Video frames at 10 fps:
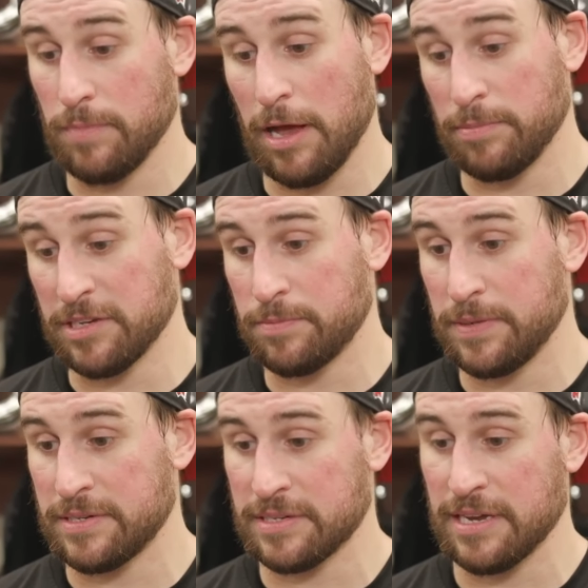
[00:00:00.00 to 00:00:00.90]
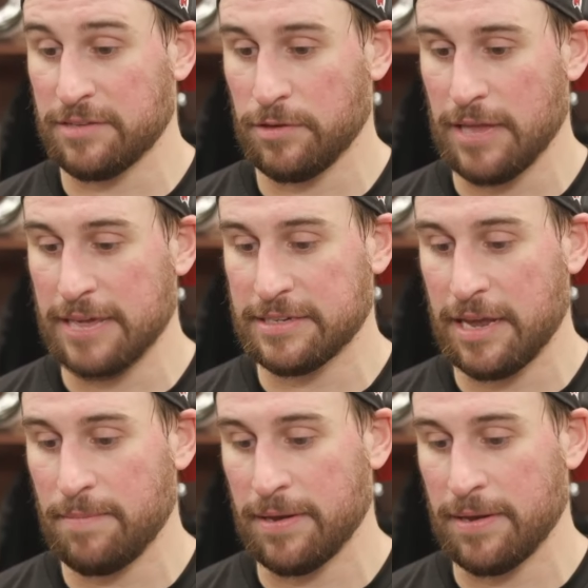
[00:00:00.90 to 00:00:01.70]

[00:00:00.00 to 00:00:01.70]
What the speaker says: helped us be successful last game.